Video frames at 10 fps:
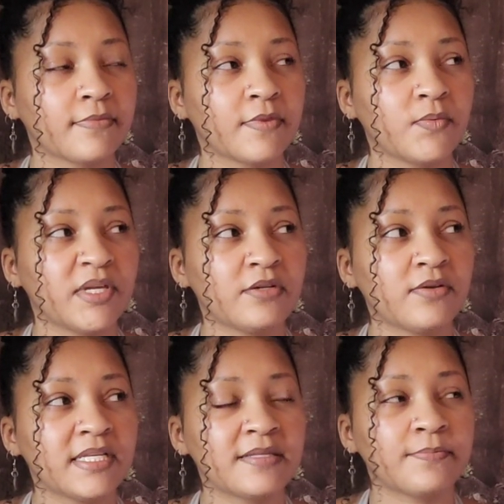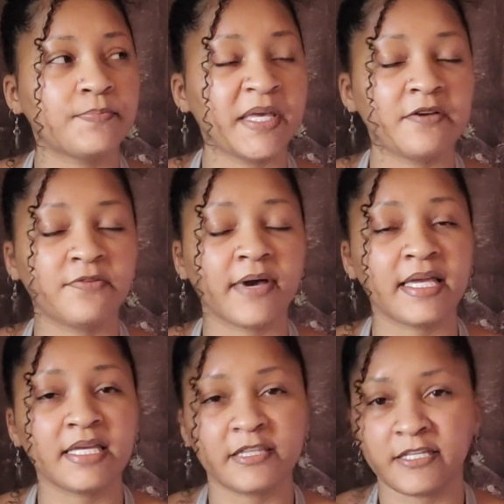we know there's a big
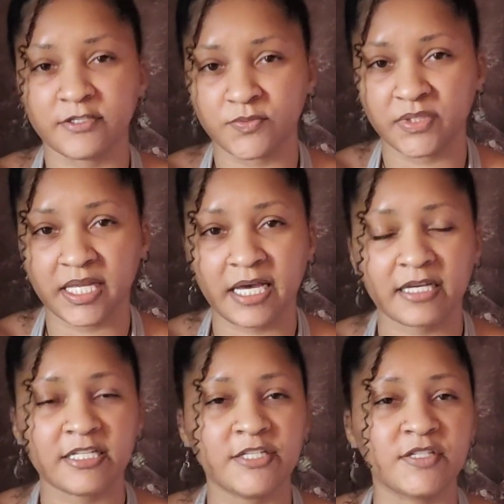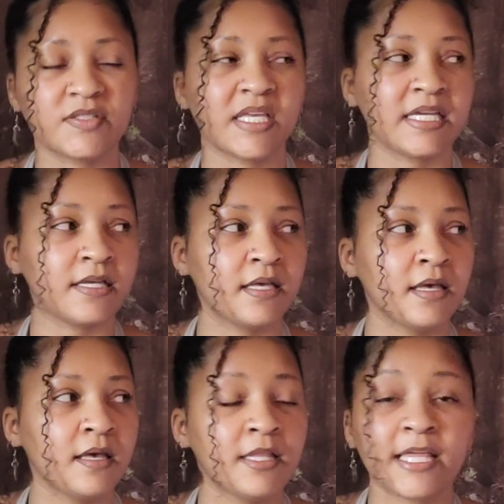fight in this. We're not gonna just say,
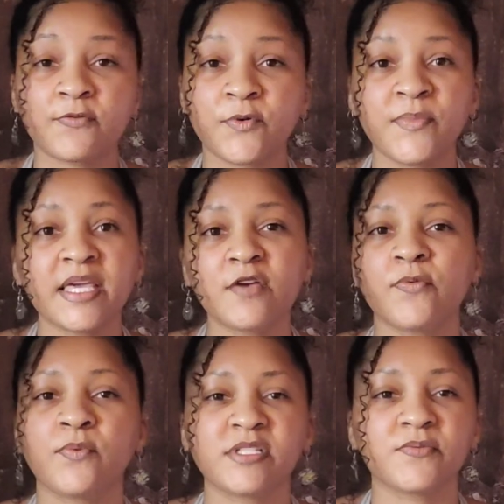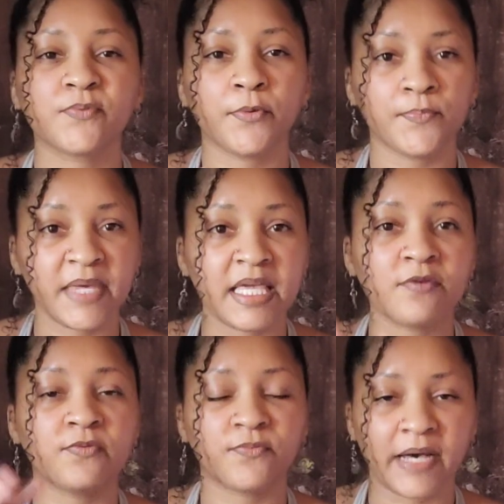like, for me, if it wasn't for
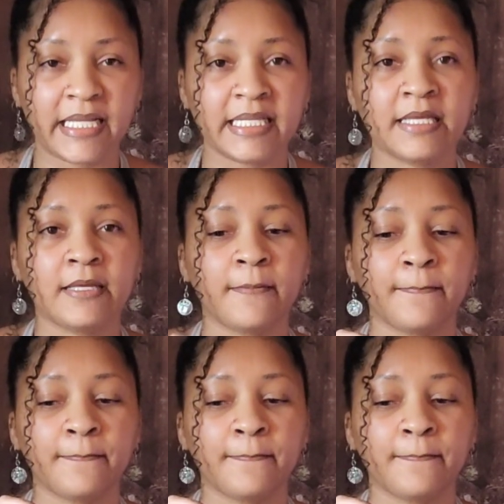me finding